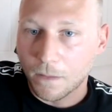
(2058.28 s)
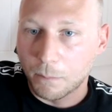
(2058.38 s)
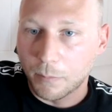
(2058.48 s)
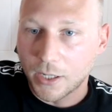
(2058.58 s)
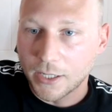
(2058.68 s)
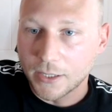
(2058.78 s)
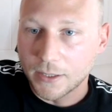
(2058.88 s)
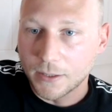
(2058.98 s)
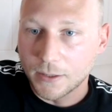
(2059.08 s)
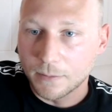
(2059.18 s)

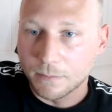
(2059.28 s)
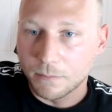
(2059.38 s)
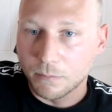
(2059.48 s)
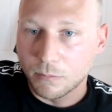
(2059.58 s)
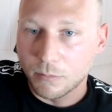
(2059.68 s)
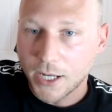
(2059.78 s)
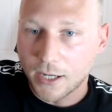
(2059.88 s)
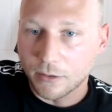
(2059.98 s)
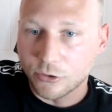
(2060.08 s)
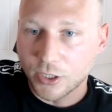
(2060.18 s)
by
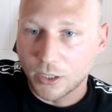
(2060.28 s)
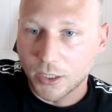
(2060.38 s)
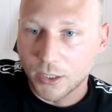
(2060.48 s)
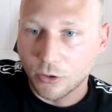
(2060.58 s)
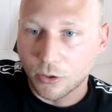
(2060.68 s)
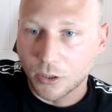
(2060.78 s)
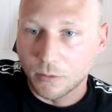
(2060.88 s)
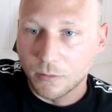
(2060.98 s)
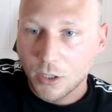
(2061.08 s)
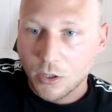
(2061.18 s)
sharing
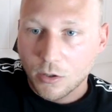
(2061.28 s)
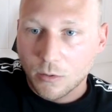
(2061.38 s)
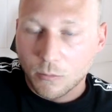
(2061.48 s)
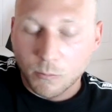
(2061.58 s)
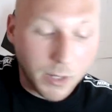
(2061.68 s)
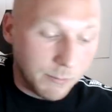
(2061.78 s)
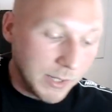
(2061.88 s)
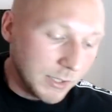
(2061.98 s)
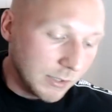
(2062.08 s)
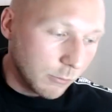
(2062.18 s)
your
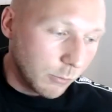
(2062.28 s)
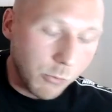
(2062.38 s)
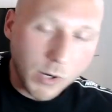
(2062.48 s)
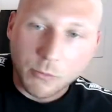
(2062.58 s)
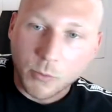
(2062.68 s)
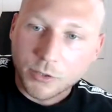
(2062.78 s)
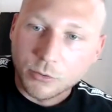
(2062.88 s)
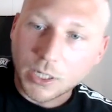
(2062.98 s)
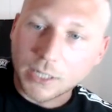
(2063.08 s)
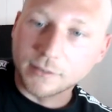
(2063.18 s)
maybe where you
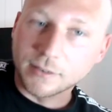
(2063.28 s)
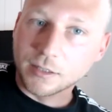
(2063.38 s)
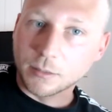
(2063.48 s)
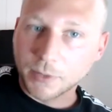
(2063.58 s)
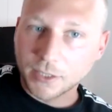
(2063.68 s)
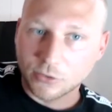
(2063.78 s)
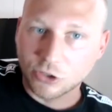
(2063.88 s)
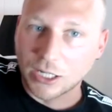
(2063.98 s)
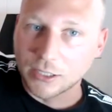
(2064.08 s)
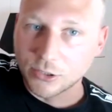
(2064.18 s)
guys see the biggest
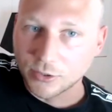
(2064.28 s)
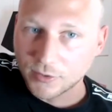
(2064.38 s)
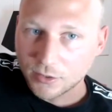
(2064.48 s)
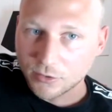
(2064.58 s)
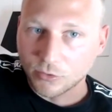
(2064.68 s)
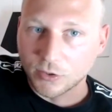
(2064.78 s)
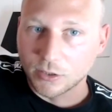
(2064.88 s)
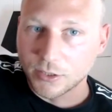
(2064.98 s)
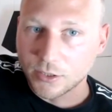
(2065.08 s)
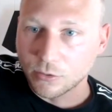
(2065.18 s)
challenges that you still
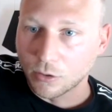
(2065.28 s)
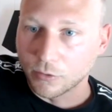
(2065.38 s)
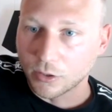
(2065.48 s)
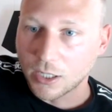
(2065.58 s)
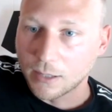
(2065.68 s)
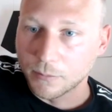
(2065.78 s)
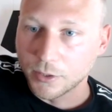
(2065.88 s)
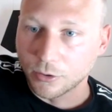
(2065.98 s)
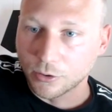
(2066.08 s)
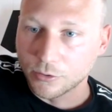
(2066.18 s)
need to overcome
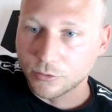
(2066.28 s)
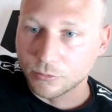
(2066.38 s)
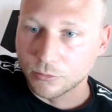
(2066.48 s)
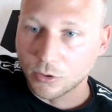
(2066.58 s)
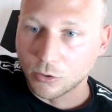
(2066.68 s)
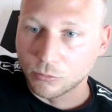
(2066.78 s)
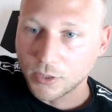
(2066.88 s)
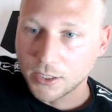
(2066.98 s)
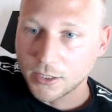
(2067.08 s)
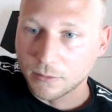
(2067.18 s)
in order to go
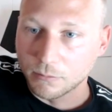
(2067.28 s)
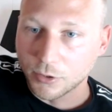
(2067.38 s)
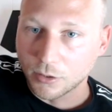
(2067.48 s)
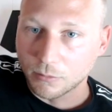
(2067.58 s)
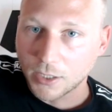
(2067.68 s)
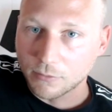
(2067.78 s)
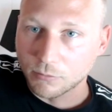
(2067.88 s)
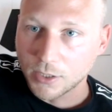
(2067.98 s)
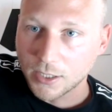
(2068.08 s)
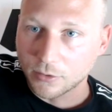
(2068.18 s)
really, get
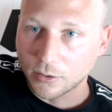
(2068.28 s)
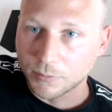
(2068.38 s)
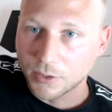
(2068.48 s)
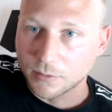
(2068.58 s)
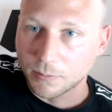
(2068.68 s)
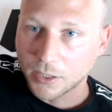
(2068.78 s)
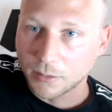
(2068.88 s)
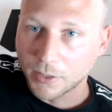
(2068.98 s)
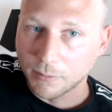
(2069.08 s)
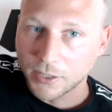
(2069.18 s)
really adopted
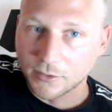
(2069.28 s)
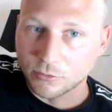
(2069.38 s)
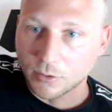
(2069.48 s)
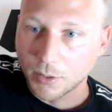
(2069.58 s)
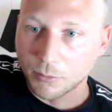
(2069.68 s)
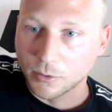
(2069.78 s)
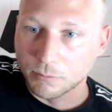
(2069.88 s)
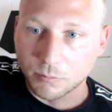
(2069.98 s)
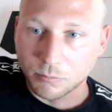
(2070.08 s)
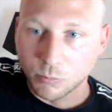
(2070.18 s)
by mainstream. Maybe
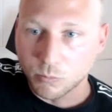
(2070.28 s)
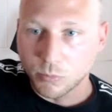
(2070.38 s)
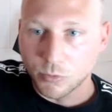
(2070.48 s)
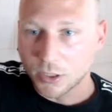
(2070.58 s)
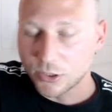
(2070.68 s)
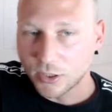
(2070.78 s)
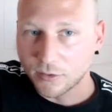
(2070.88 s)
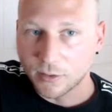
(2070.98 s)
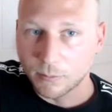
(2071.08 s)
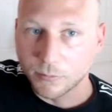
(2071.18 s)
you can share
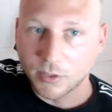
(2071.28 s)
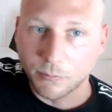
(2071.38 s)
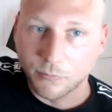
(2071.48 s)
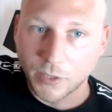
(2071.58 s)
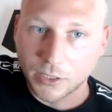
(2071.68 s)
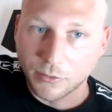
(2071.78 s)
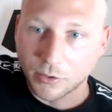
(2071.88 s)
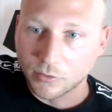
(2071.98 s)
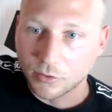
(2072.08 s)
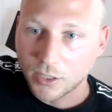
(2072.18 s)
some final
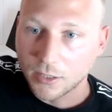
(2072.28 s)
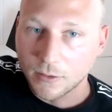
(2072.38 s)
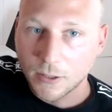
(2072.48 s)
thoughts on that.